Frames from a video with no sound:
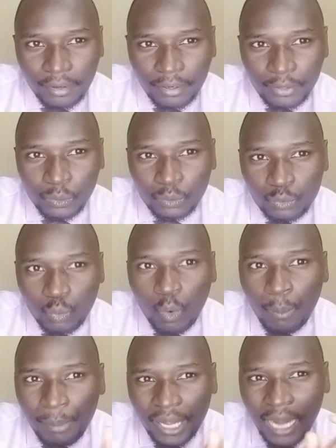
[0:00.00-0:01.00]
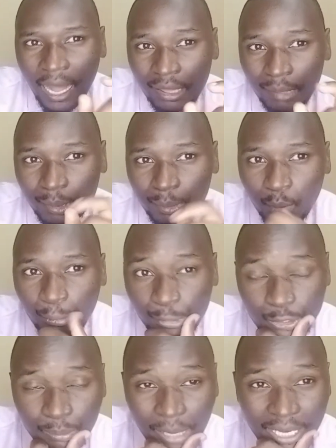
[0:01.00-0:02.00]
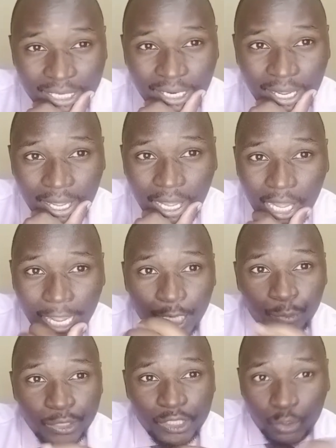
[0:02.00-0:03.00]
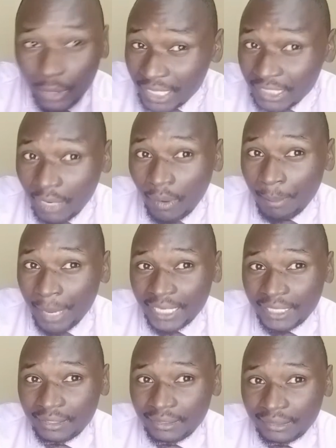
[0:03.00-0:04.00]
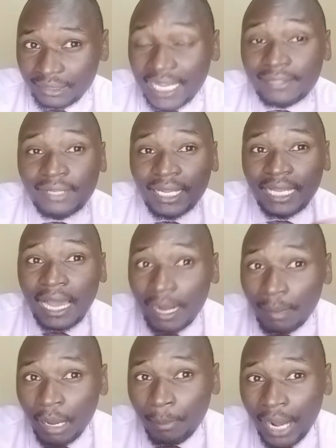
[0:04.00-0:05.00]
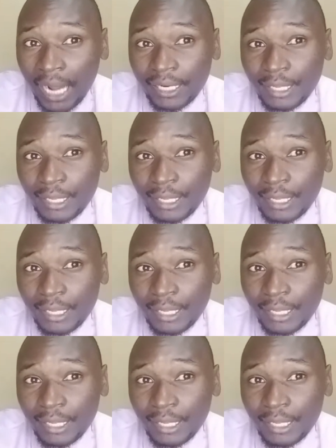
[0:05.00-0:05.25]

you know, to open other people's mind and we stretch our mind just like a rubber band.